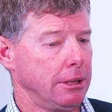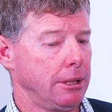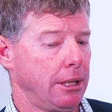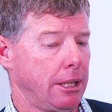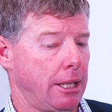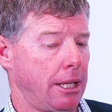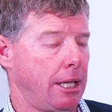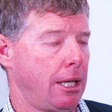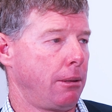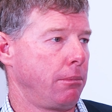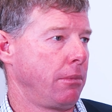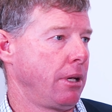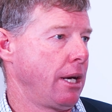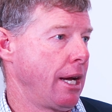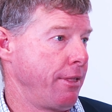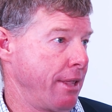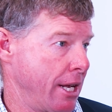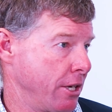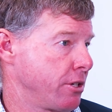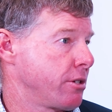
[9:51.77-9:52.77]

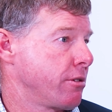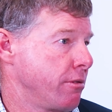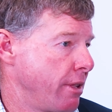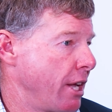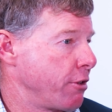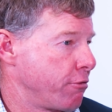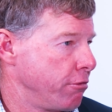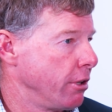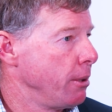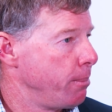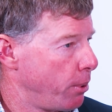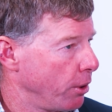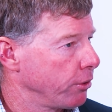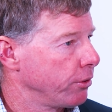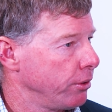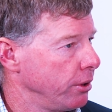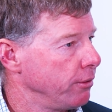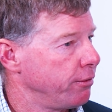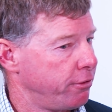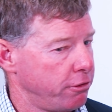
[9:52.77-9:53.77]
and that's really
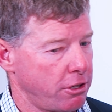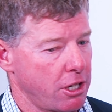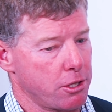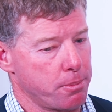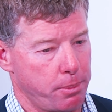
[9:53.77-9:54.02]
positive for us.